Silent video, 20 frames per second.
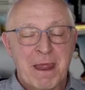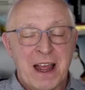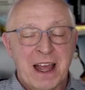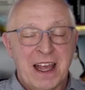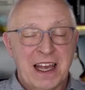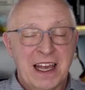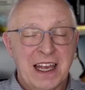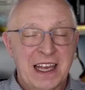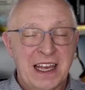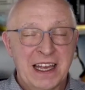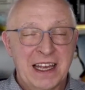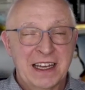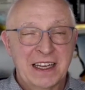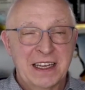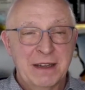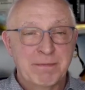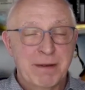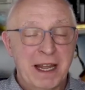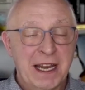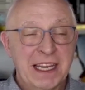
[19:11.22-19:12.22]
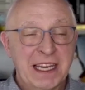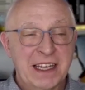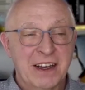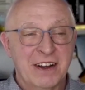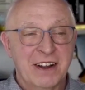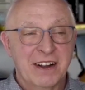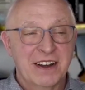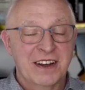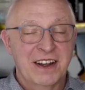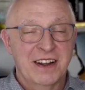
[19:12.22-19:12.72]
Depending
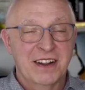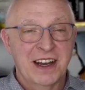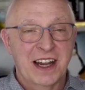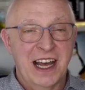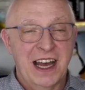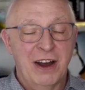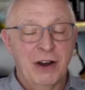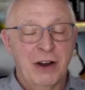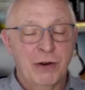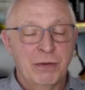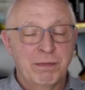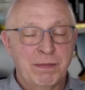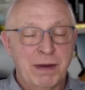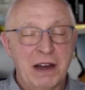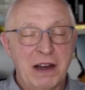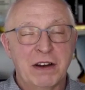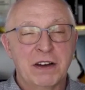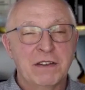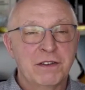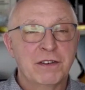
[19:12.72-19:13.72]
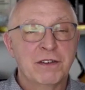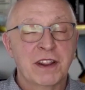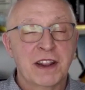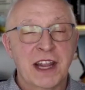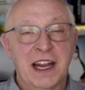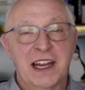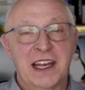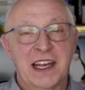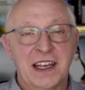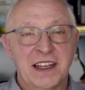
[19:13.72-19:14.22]
on how powerful
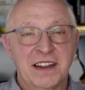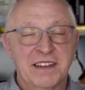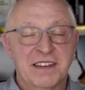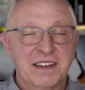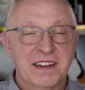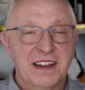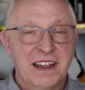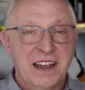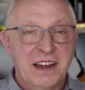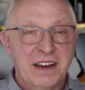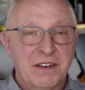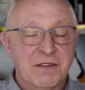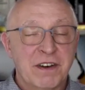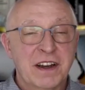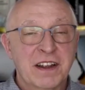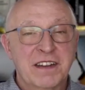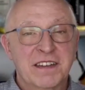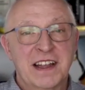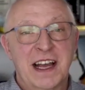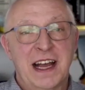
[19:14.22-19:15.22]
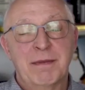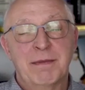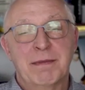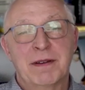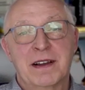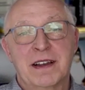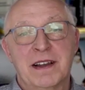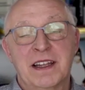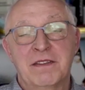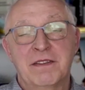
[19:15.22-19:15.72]
that is. For
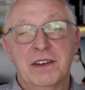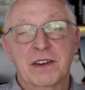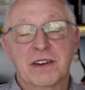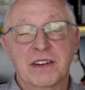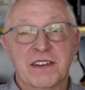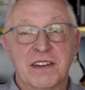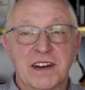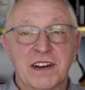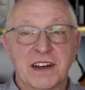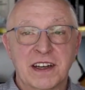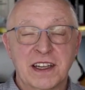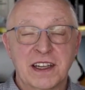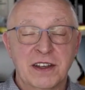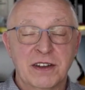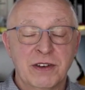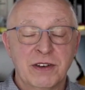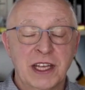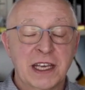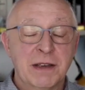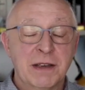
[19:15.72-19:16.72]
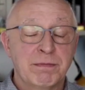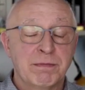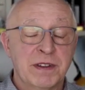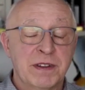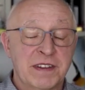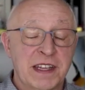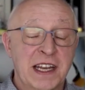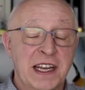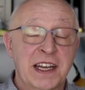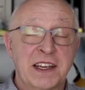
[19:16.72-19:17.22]
example, if you consider
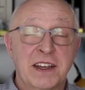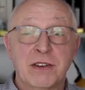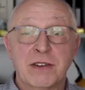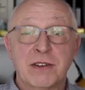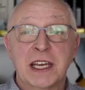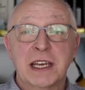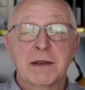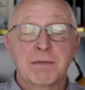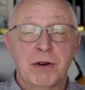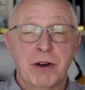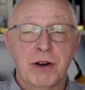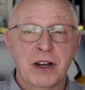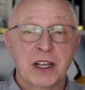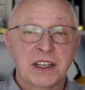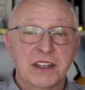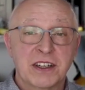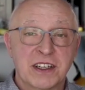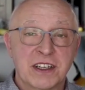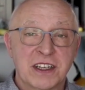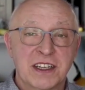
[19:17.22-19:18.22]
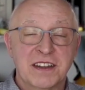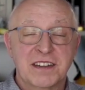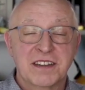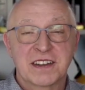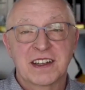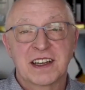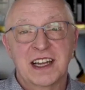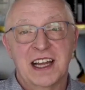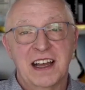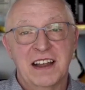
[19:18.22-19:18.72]
standard unique pointer is
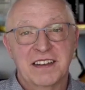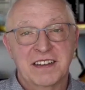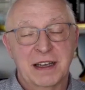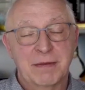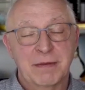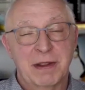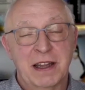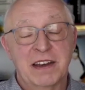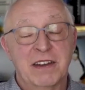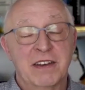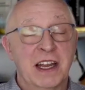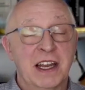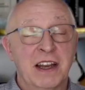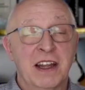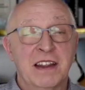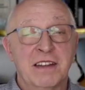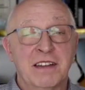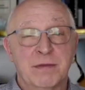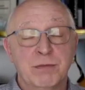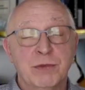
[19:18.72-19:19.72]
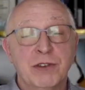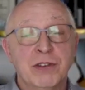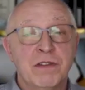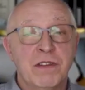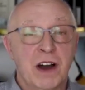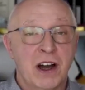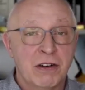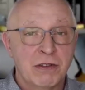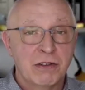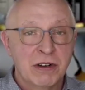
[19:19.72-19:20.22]
a class type that is
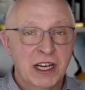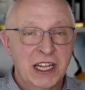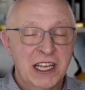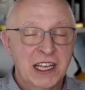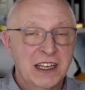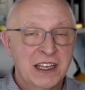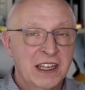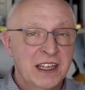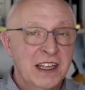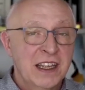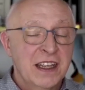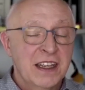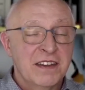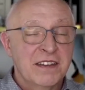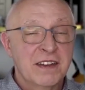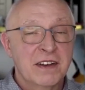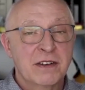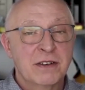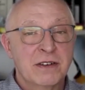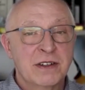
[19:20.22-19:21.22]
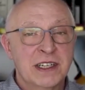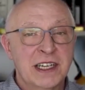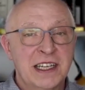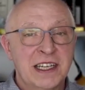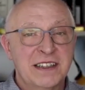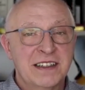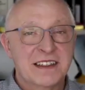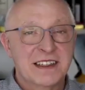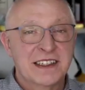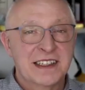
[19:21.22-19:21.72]
move only, so it